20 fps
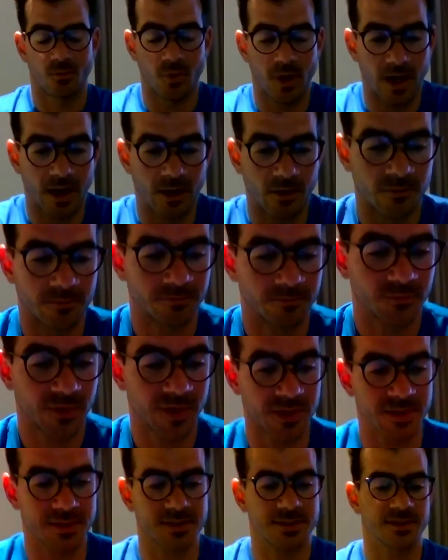Wow,
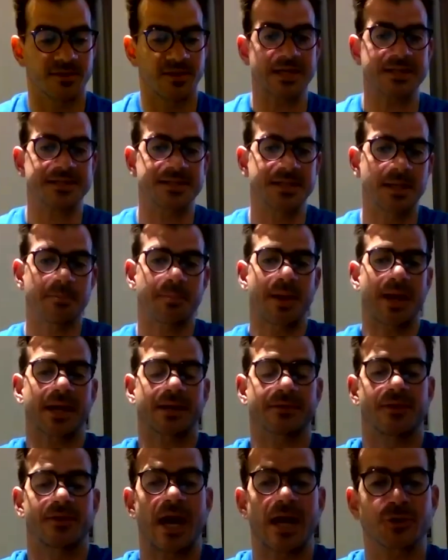because that's the
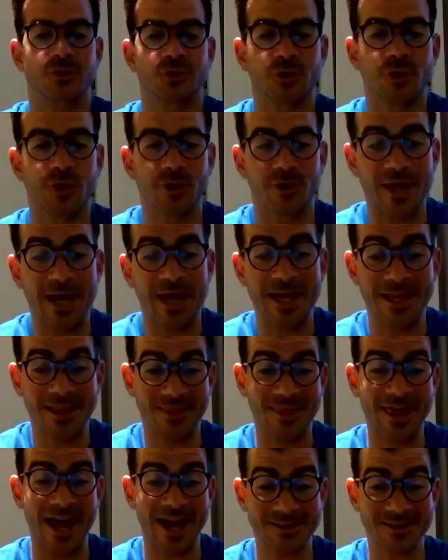impact.
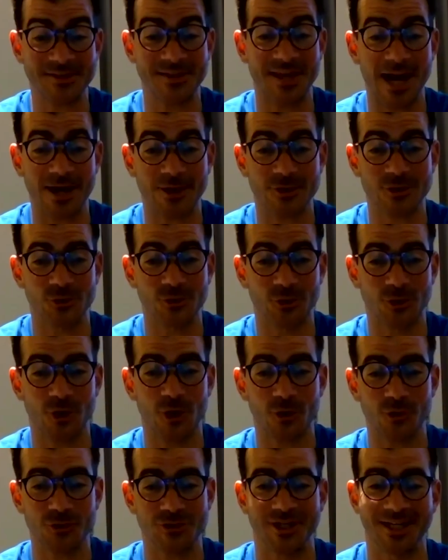That's the actual
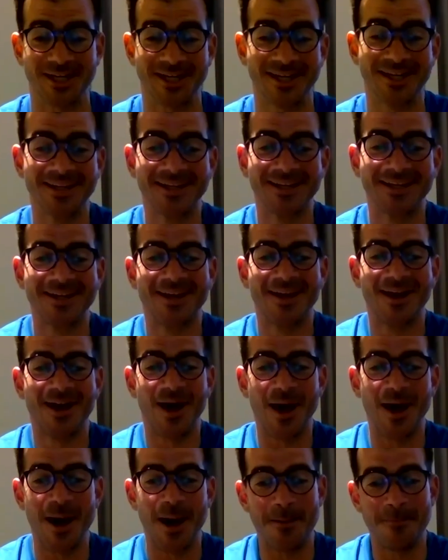coaching.
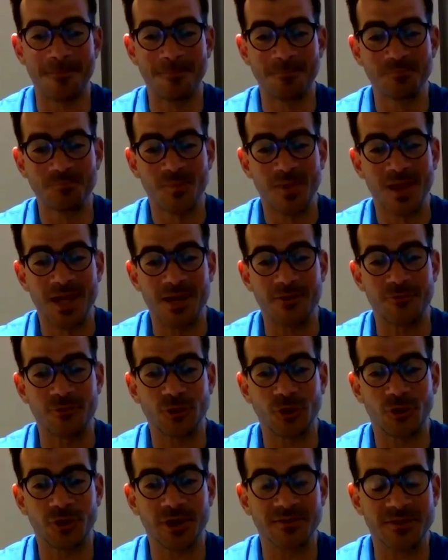If
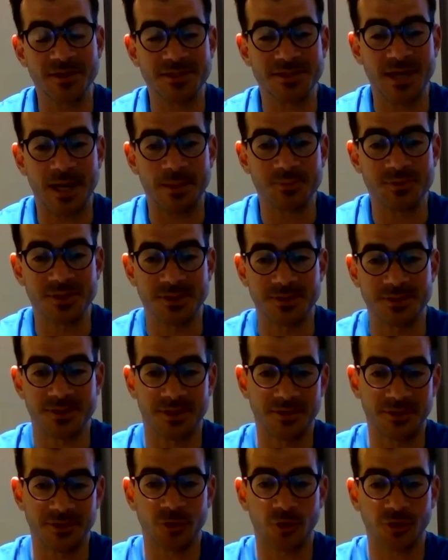you don't hit the substance
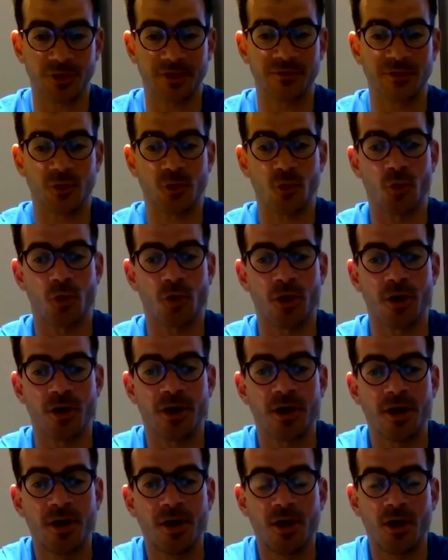and you don't hit the
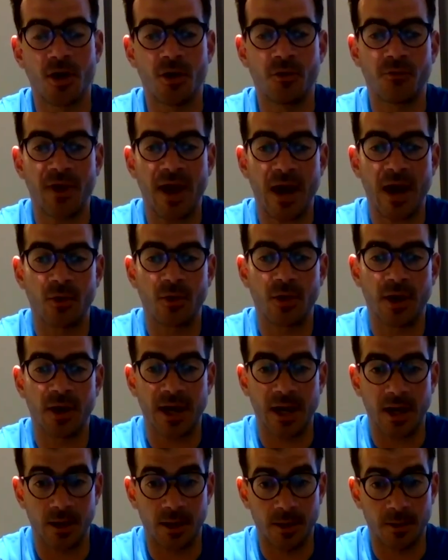core of how
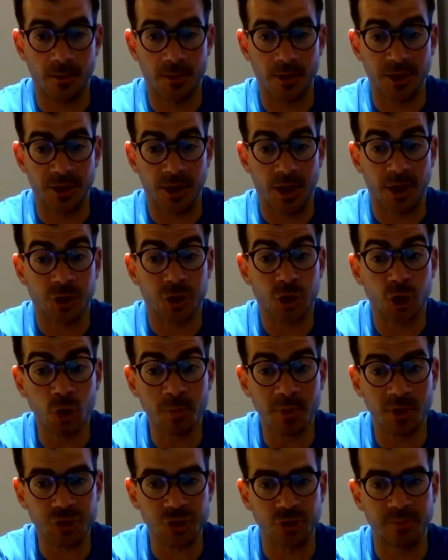a
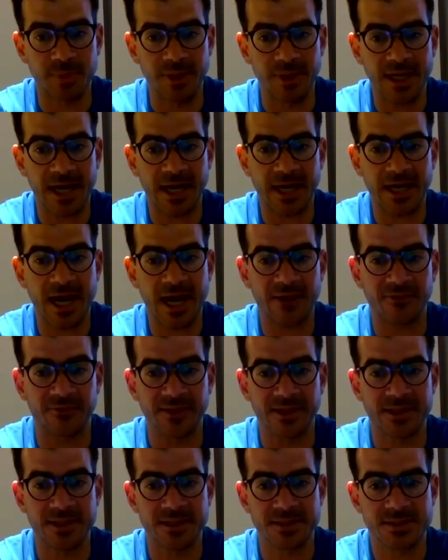human should be, not an
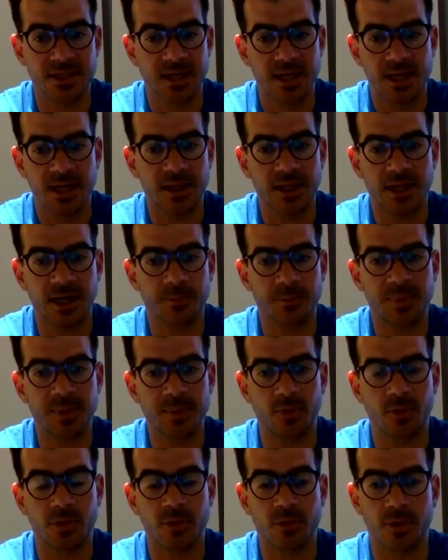athlete, because a lot of
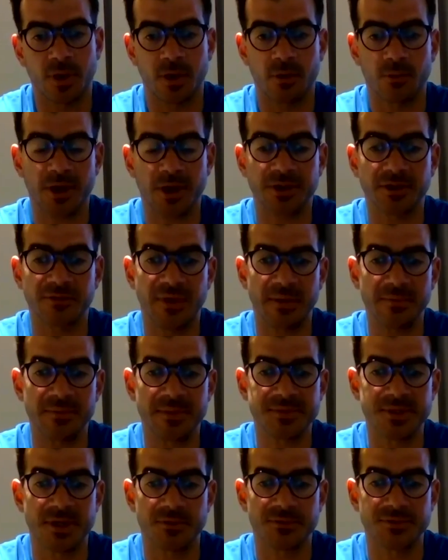people rectify
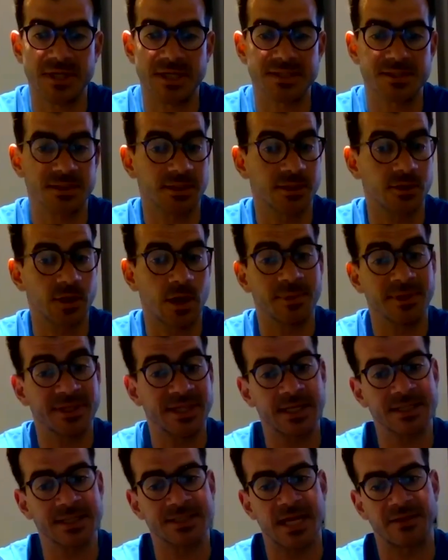themselves as, I'm a
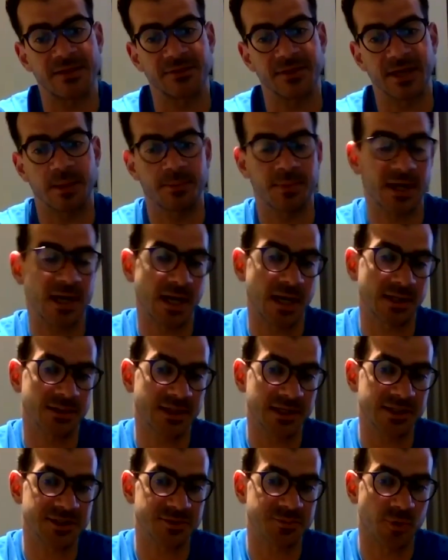tennis athlete, I'm a
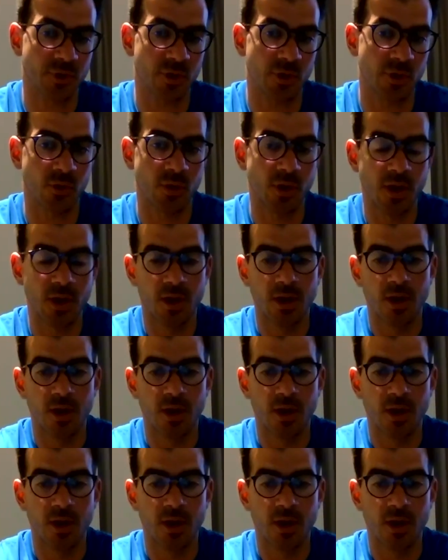tennis pro.